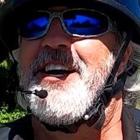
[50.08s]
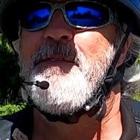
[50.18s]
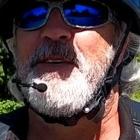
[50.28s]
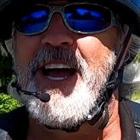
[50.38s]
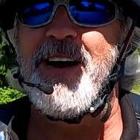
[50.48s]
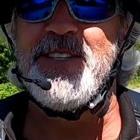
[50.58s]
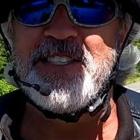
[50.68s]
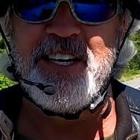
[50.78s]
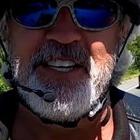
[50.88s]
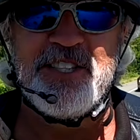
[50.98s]
If you
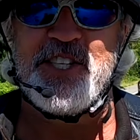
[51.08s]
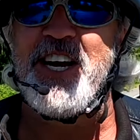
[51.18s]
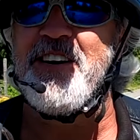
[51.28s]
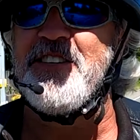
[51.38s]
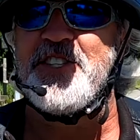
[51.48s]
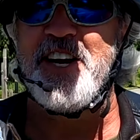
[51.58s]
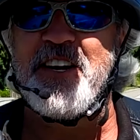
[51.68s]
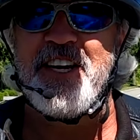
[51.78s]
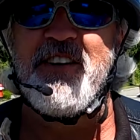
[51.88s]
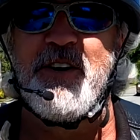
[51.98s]
haven't seen his channel,
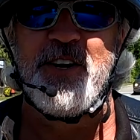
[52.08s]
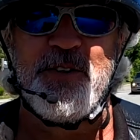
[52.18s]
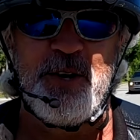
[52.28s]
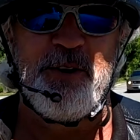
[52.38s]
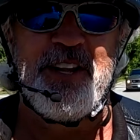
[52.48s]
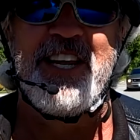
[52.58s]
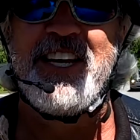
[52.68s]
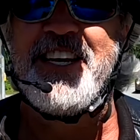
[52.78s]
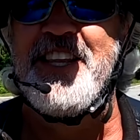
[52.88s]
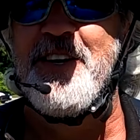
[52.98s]
check it out. I'll throw a
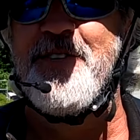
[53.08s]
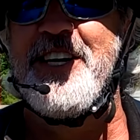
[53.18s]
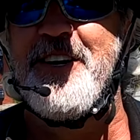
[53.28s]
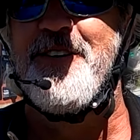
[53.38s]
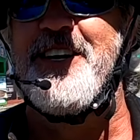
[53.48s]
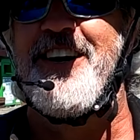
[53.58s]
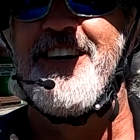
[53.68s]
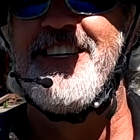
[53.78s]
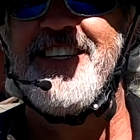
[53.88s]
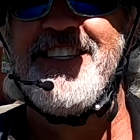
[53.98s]
link in the video
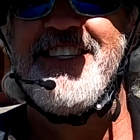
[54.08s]
here.